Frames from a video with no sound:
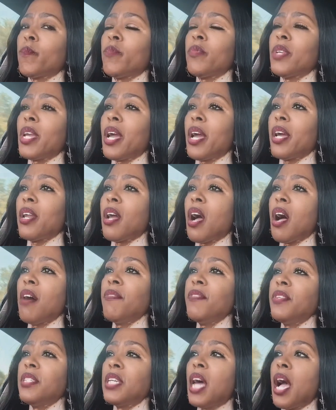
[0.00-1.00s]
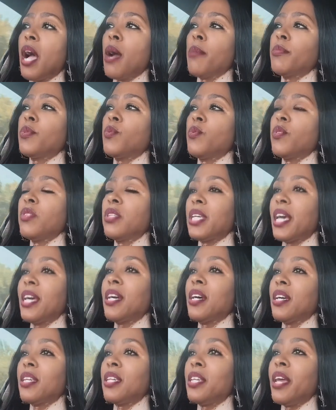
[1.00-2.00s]
And oftentimes we'll stay
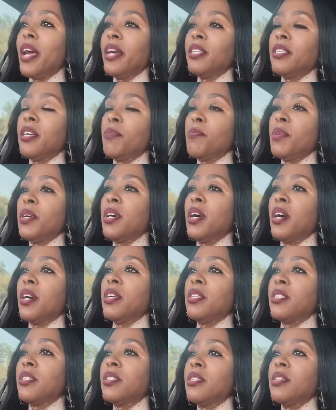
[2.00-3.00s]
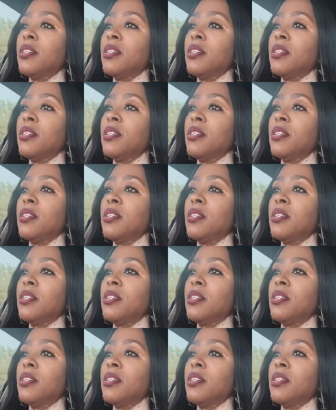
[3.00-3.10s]
connected because